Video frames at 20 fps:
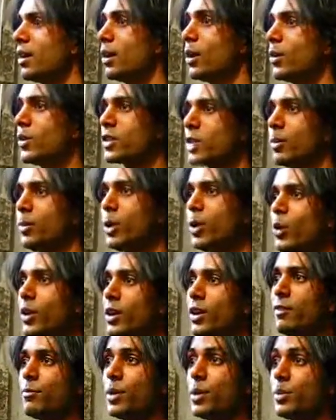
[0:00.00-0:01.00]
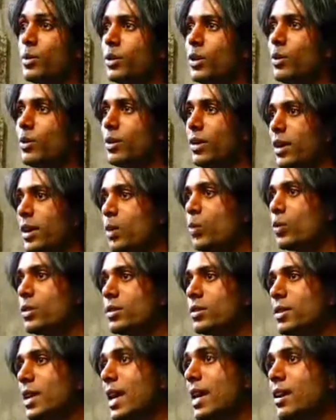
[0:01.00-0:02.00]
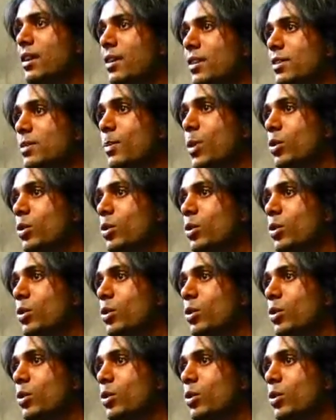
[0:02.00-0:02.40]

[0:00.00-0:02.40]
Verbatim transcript: you know, his community people knew that he was Canada's